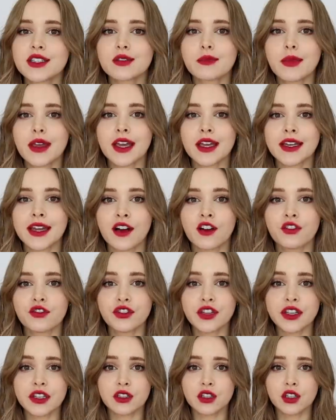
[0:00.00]
to make an
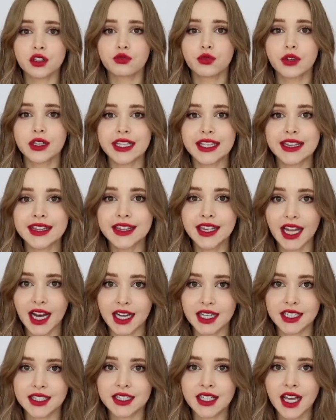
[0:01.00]
outfit look really
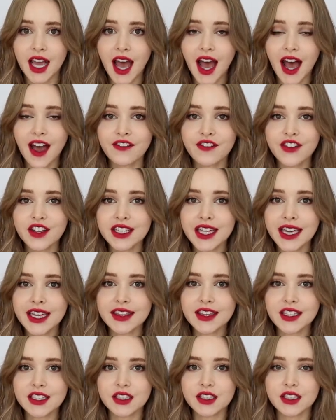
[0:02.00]
luxe. I feel
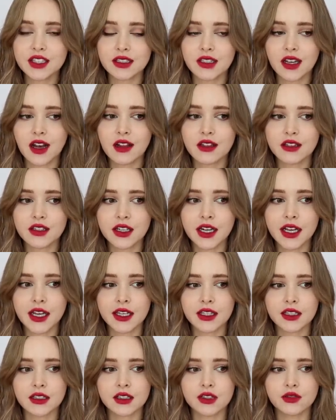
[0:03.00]
like this color
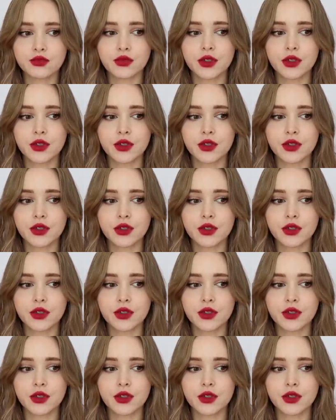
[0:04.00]
is